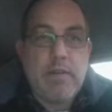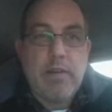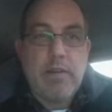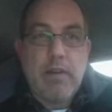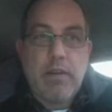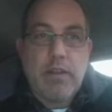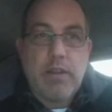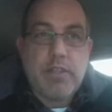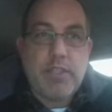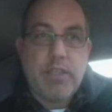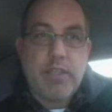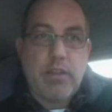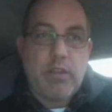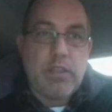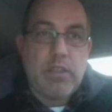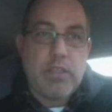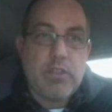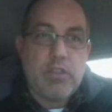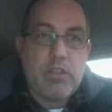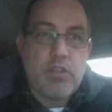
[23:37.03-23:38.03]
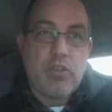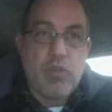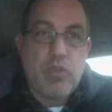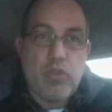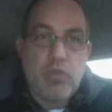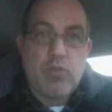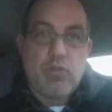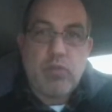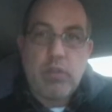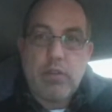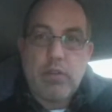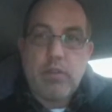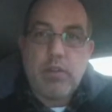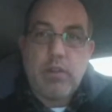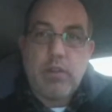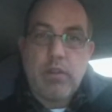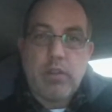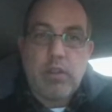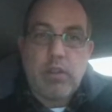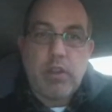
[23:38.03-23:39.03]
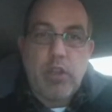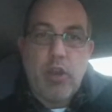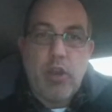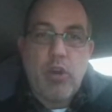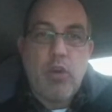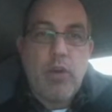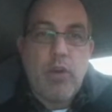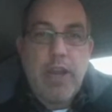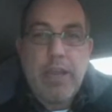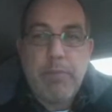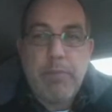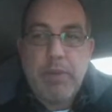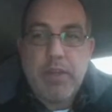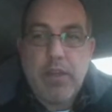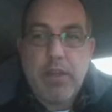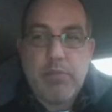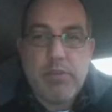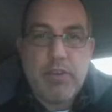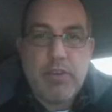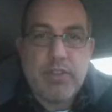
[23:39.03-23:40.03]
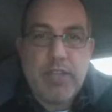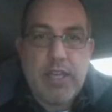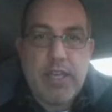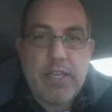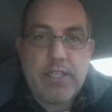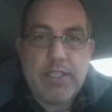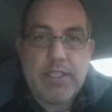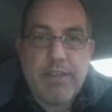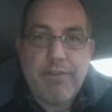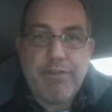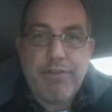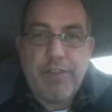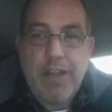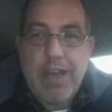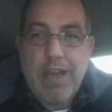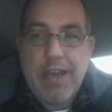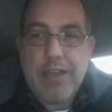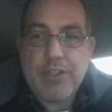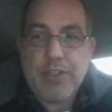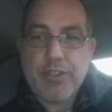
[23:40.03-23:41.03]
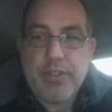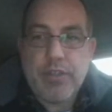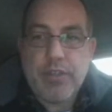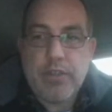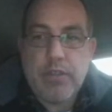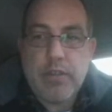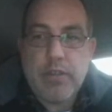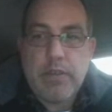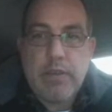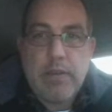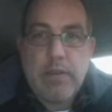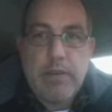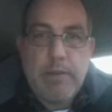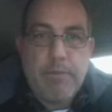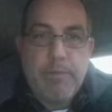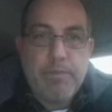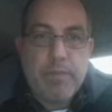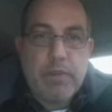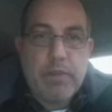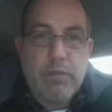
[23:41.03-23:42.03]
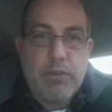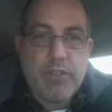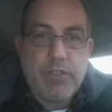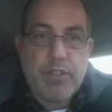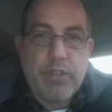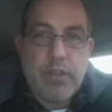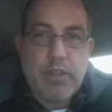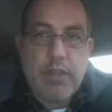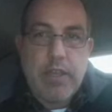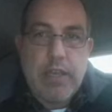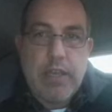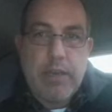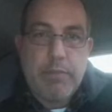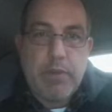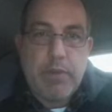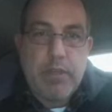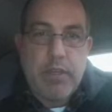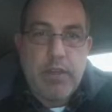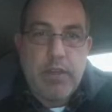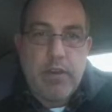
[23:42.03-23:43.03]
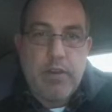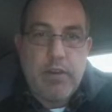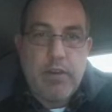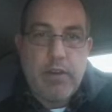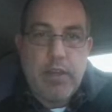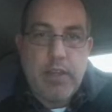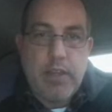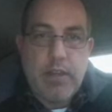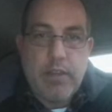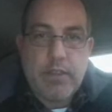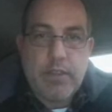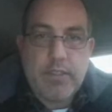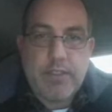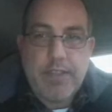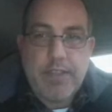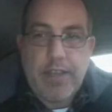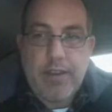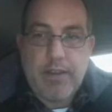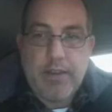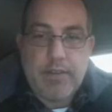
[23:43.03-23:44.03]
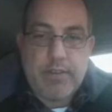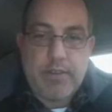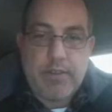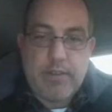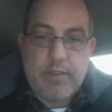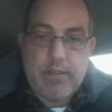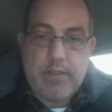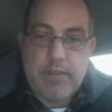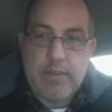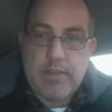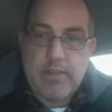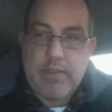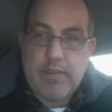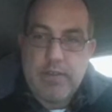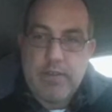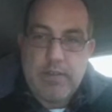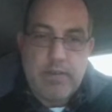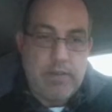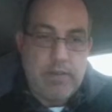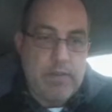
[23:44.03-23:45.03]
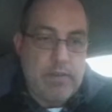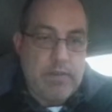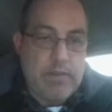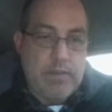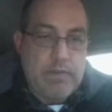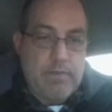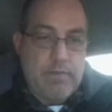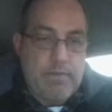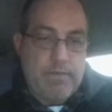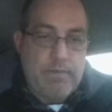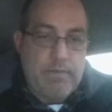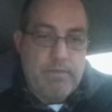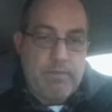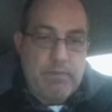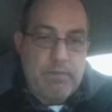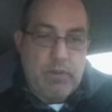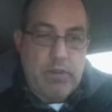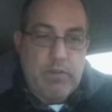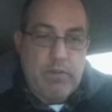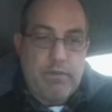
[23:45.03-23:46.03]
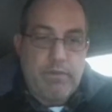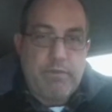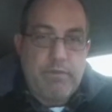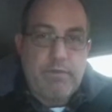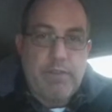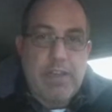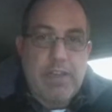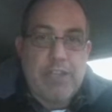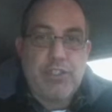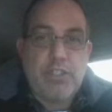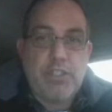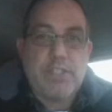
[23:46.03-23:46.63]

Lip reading: until these new low IPW settings get flashed, which is going to happen here in a second. I'm going to flash these